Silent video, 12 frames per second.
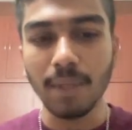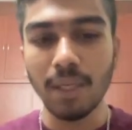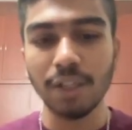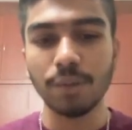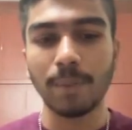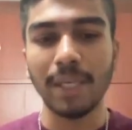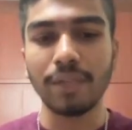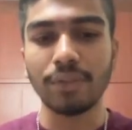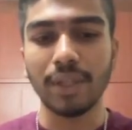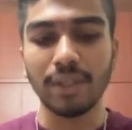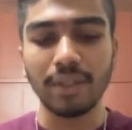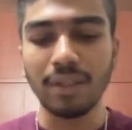a sprite
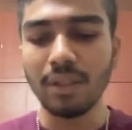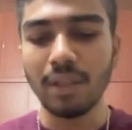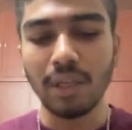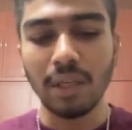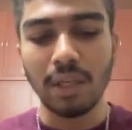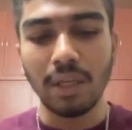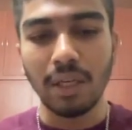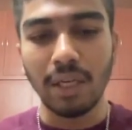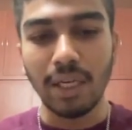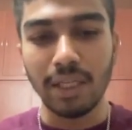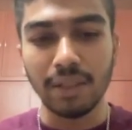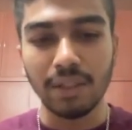renderer,
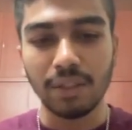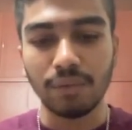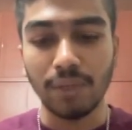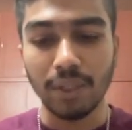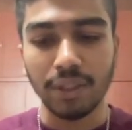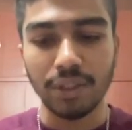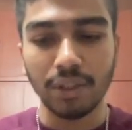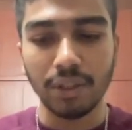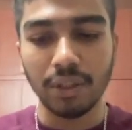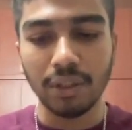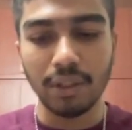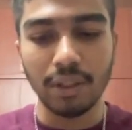and this
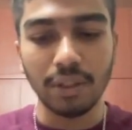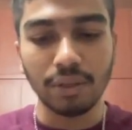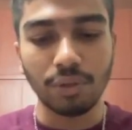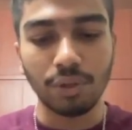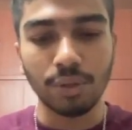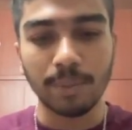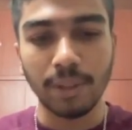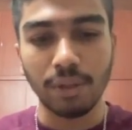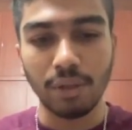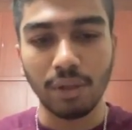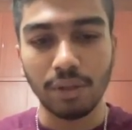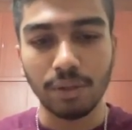function is going to be
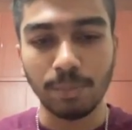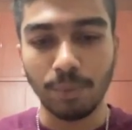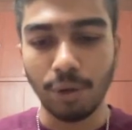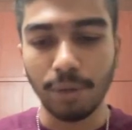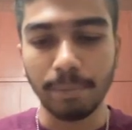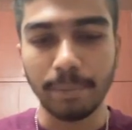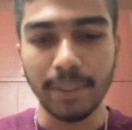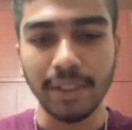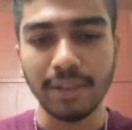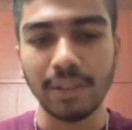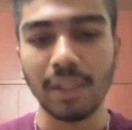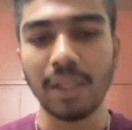called spawn
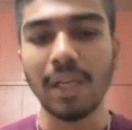piece,